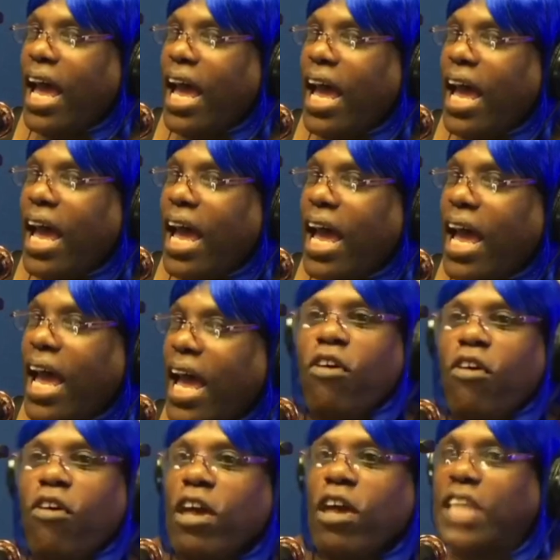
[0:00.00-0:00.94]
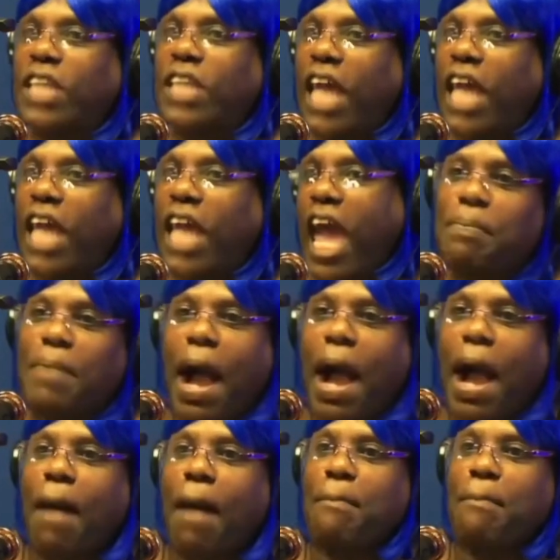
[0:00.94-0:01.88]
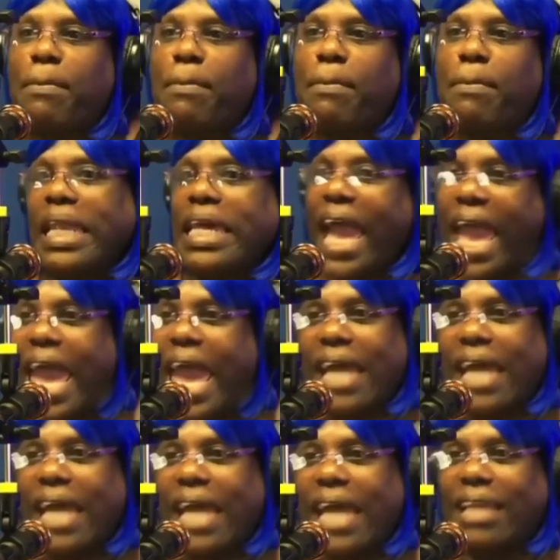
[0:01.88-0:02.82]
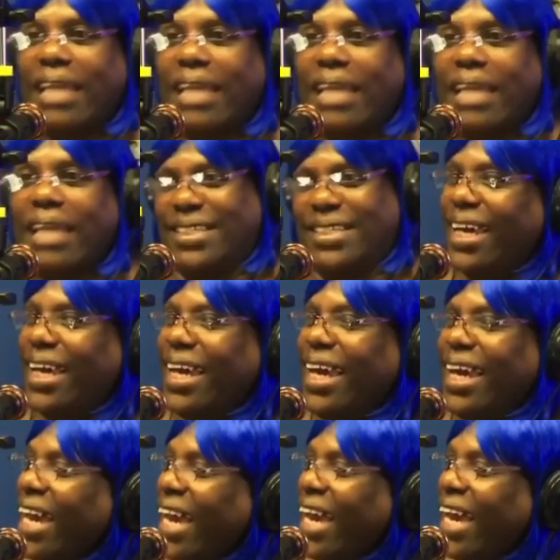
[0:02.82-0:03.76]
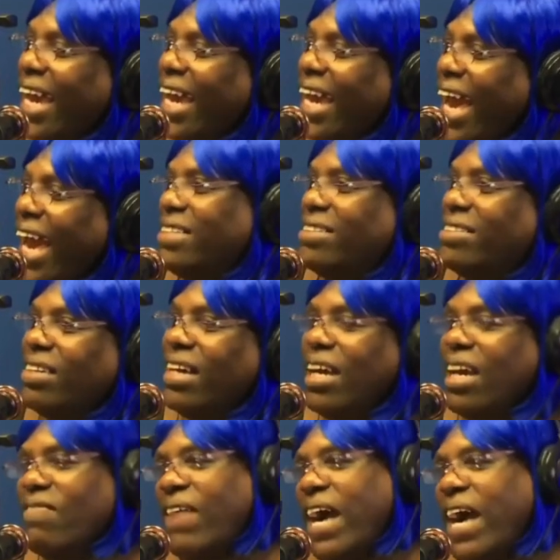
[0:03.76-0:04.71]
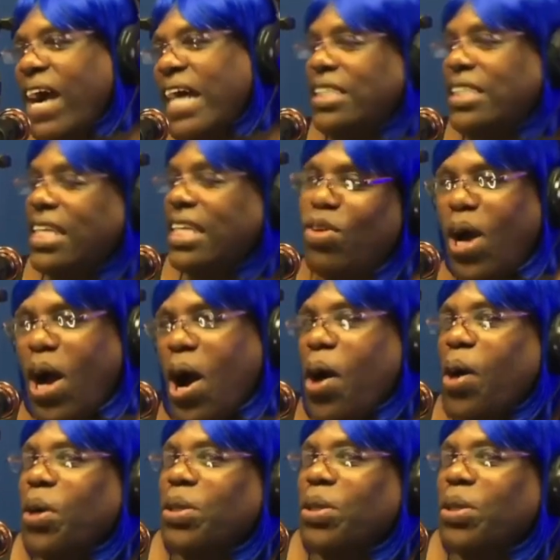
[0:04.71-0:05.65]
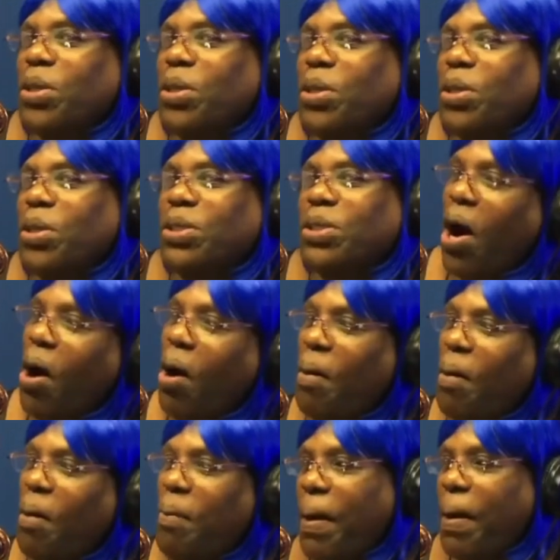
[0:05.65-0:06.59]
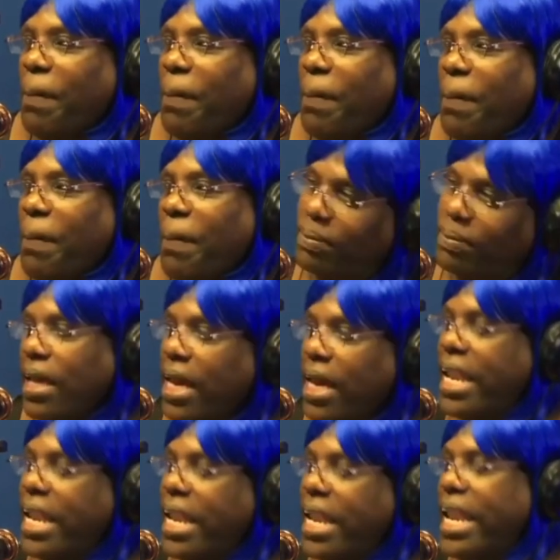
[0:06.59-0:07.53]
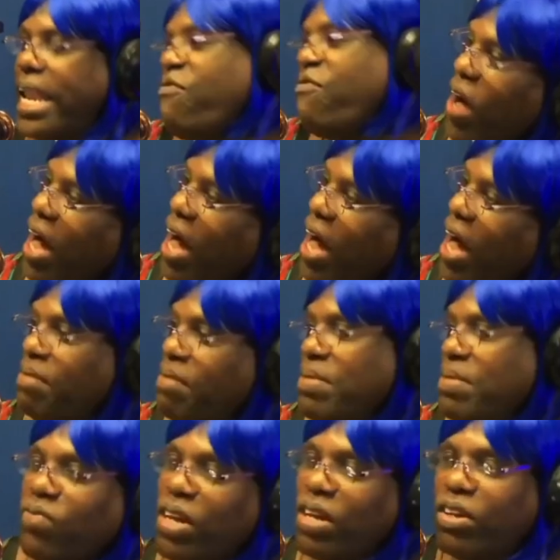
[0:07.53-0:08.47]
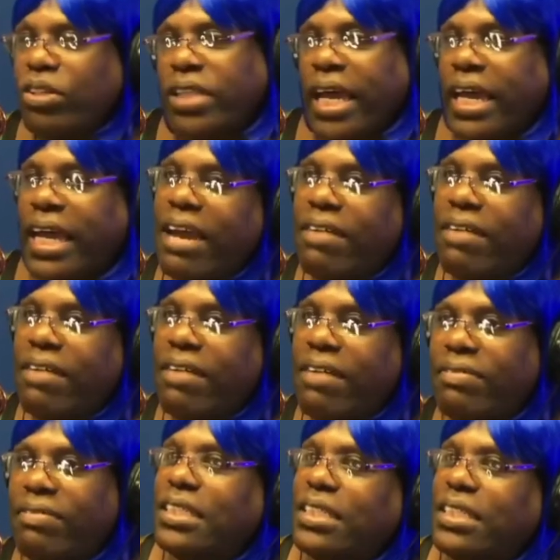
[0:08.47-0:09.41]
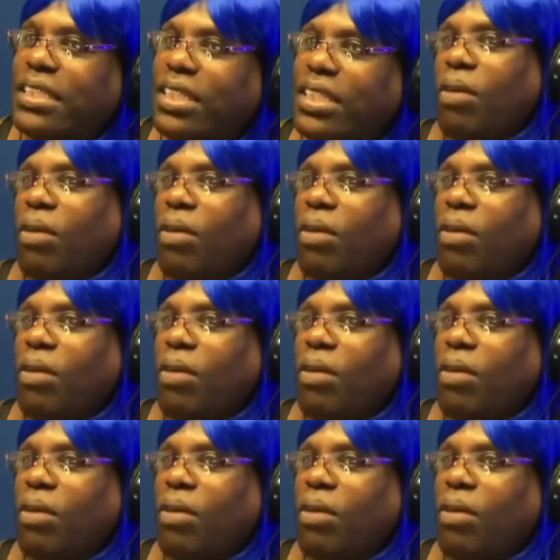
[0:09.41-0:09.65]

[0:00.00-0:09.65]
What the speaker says: I don't give a damn if my mama Lee asked you. If I tell you to hold something, you hold my baby. And it ain't funny, Miss Sophia. You think everything is a joke?